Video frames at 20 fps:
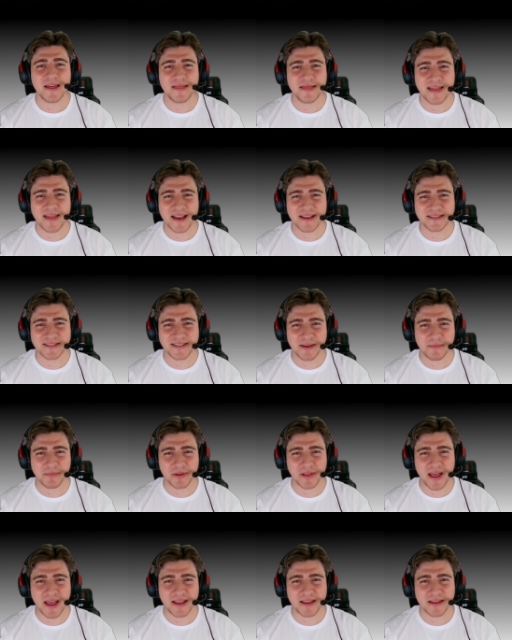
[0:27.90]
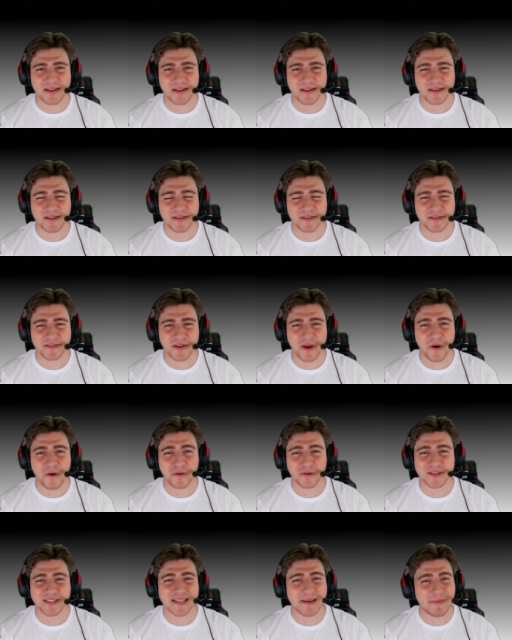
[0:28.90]
Thanks, Timberlake. So,
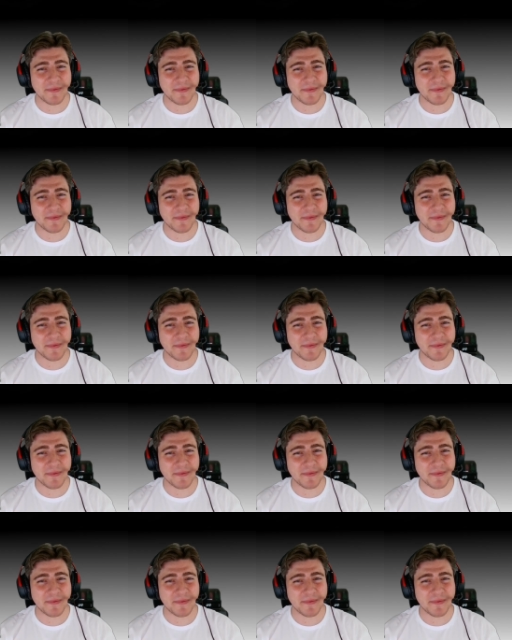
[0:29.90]
some